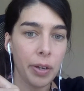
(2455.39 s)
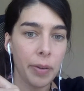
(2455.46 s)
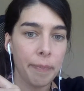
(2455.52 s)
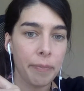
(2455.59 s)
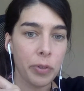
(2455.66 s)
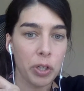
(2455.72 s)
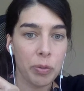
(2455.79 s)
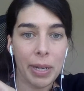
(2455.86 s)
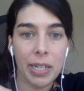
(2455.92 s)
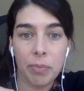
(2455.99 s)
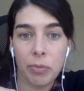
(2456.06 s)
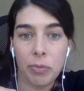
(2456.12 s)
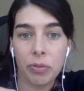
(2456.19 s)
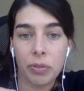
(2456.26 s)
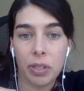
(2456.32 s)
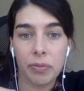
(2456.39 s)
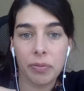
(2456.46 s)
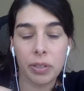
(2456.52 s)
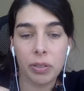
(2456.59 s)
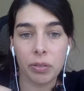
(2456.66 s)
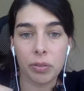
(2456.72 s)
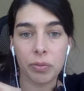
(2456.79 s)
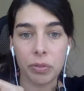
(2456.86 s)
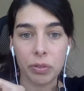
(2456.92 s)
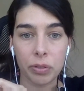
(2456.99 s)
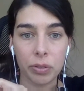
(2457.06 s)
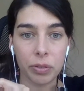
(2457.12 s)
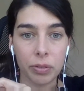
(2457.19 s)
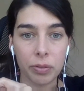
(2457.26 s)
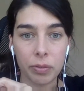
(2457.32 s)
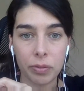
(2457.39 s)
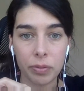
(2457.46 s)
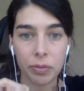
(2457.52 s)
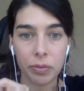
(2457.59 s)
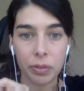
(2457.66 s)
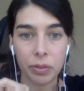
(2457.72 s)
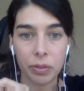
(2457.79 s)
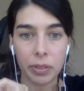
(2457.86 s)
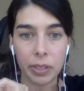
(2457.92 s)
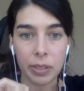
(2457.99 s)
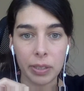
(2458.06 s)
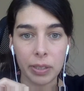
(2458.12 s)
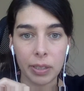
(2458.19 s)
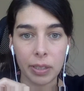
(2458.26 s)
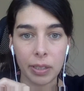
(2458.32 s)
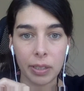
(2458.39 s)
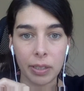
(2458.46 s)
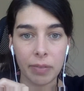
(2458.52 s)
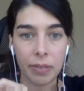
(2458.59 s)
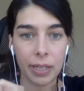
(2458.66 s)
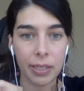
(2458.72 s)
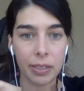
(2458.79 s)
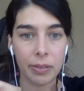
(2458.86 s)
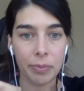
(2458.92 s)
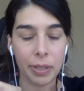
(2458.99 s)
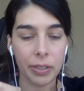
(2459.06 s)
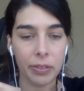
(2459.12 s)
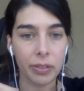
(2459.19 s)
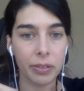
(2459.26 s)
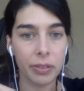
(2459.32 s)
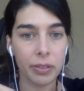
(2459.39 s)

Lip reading: which made it more difficult for these infected migrants.